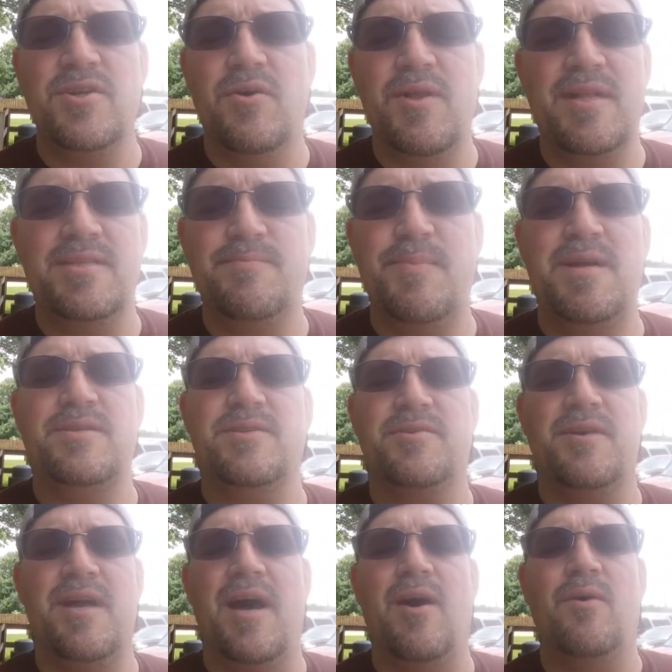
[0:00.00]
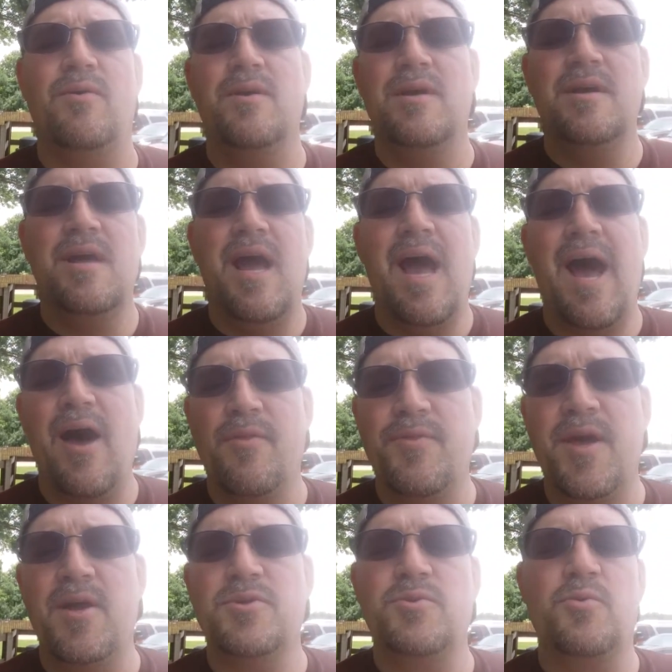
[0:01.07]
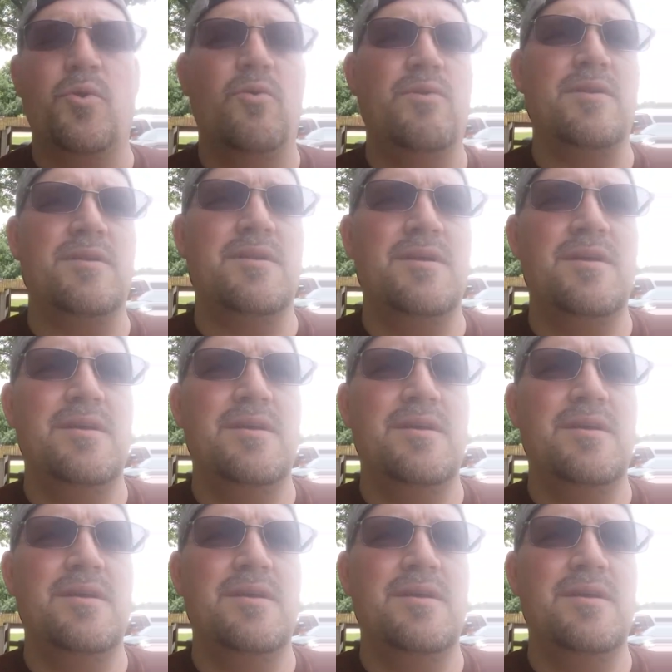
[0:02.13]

You know, that's basically how how things are going.